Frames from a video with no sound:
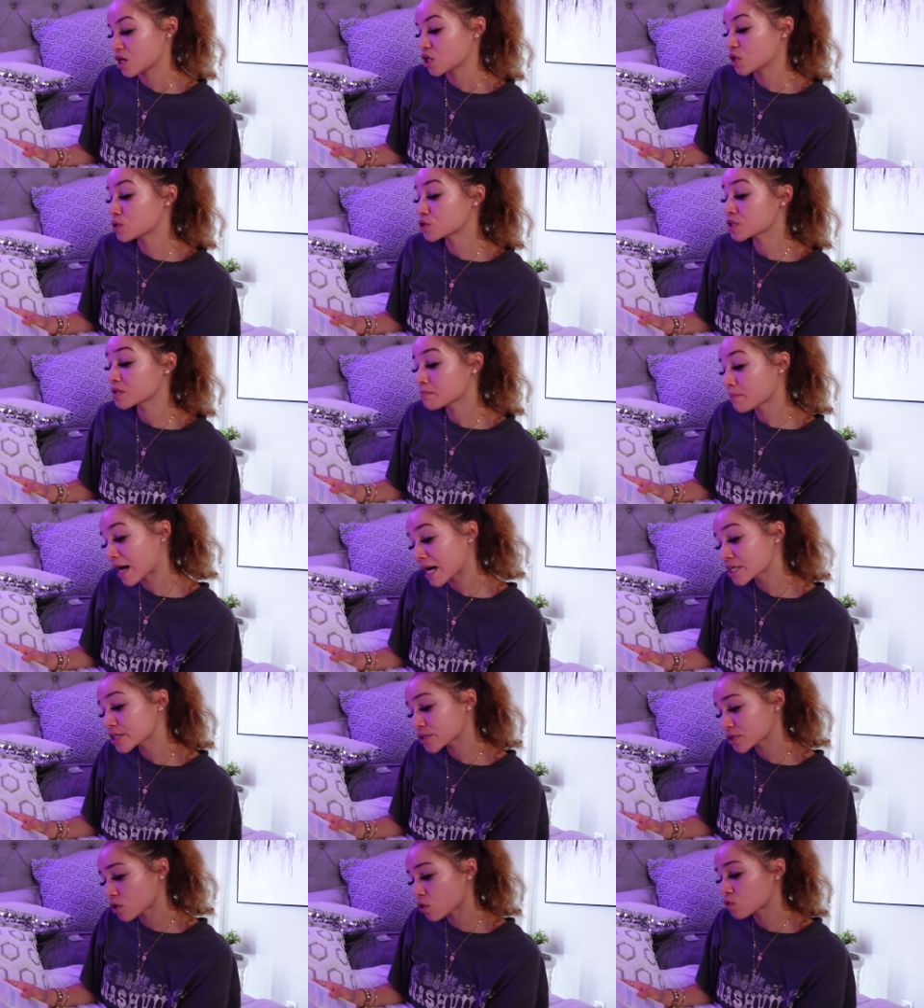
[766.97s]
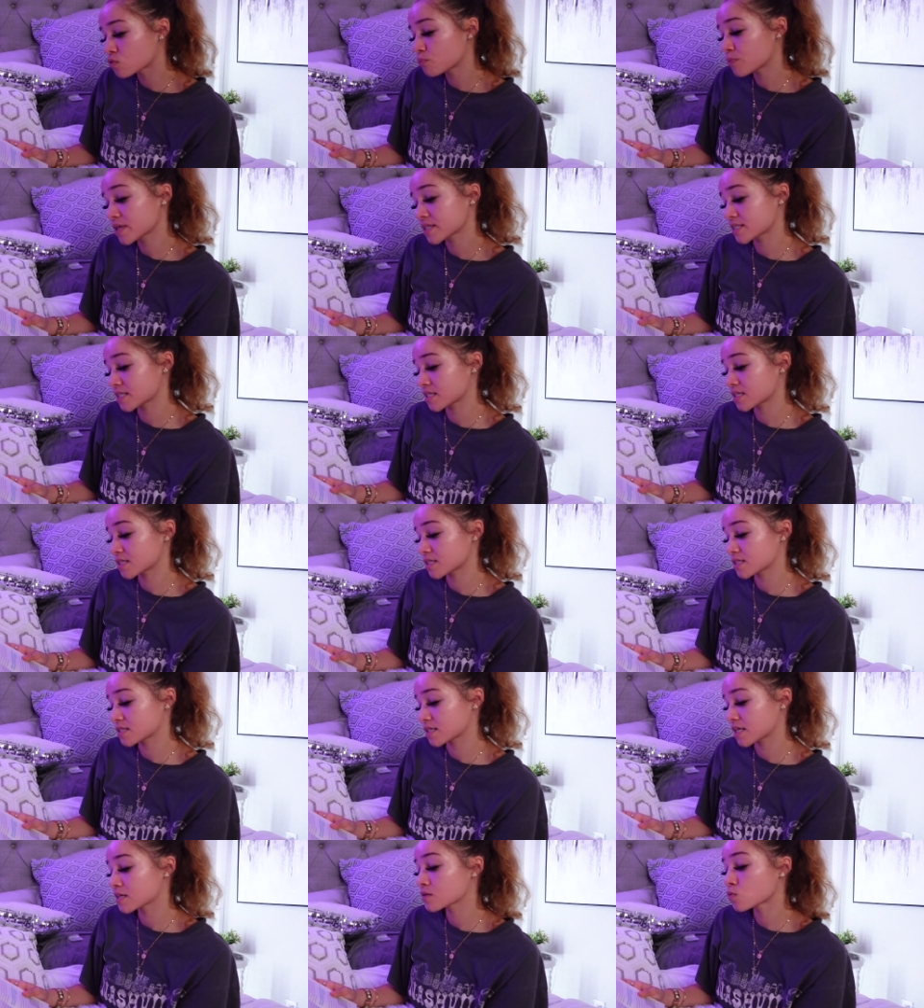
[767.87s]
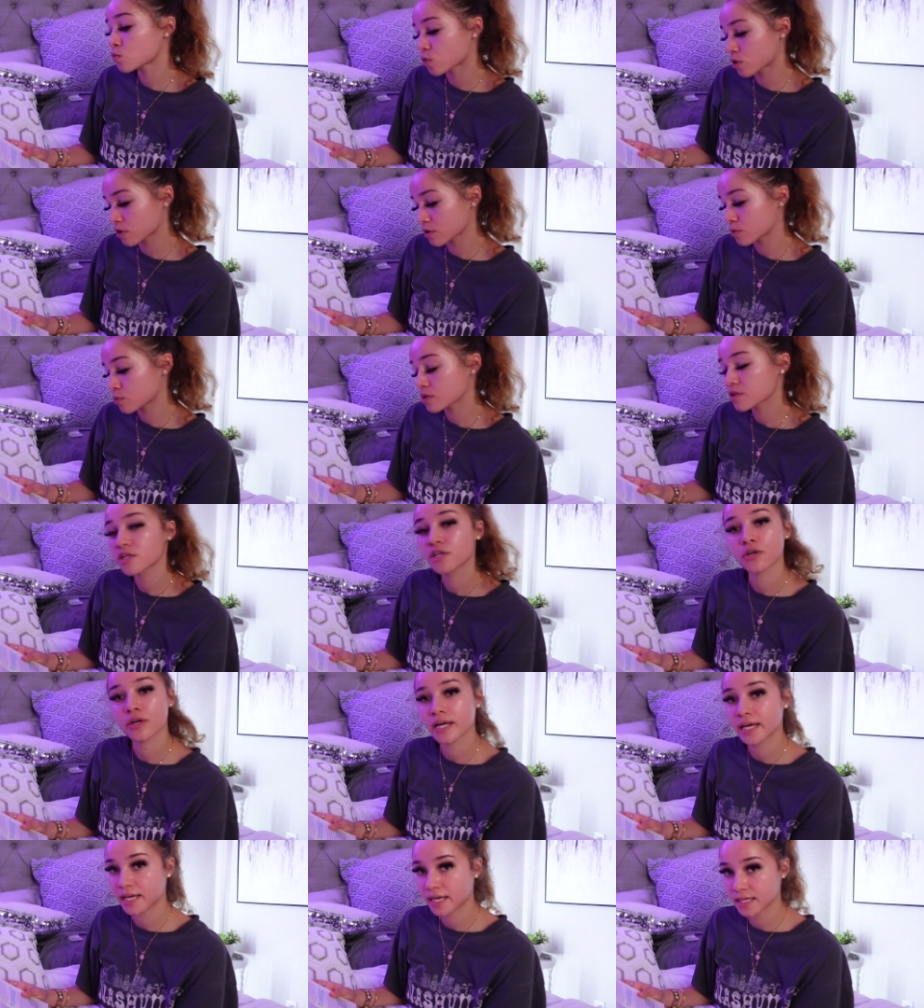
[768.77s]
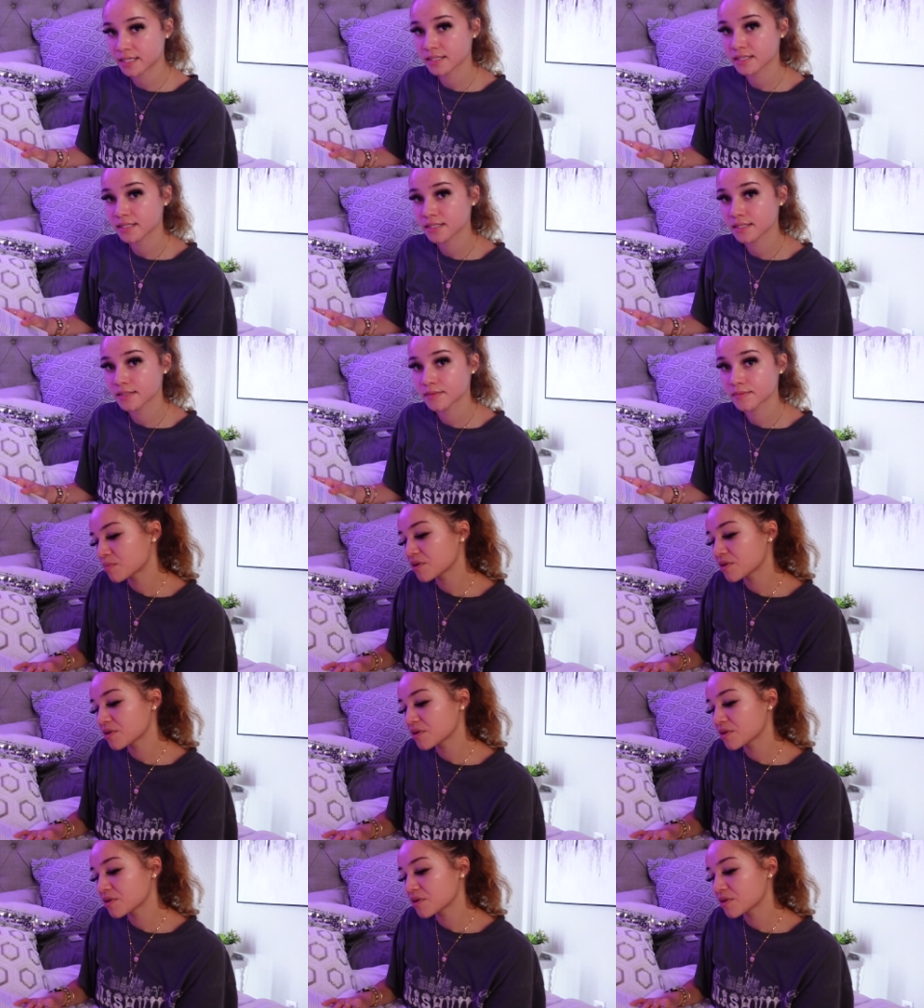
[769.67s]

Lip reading: You should mind your own business and work with your hands.